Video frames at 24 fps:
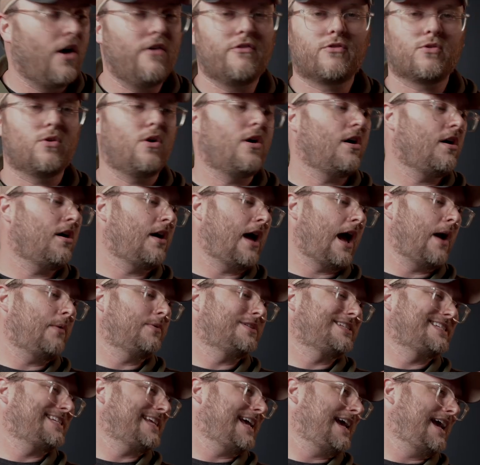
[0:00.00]
Overall, I
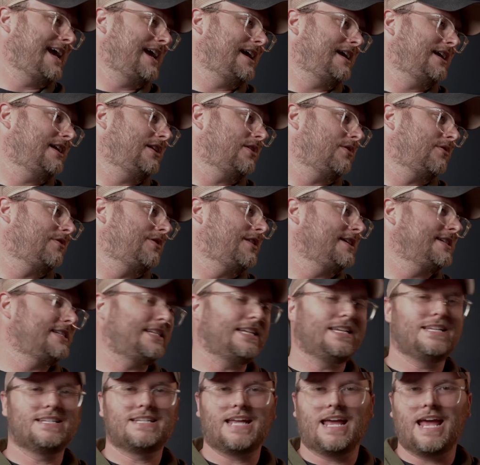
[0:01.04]
would say, you know,
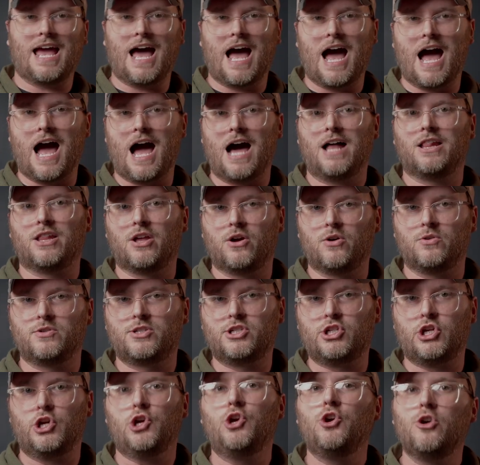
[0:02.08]
this is a hollow
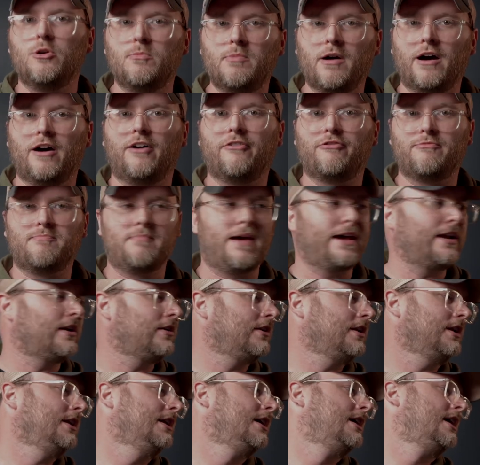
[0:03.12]
tube of
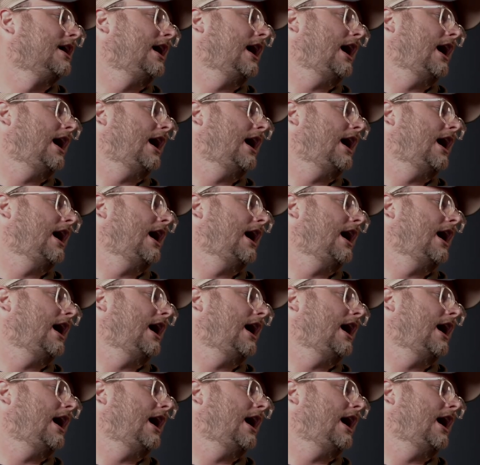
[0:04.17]
metal.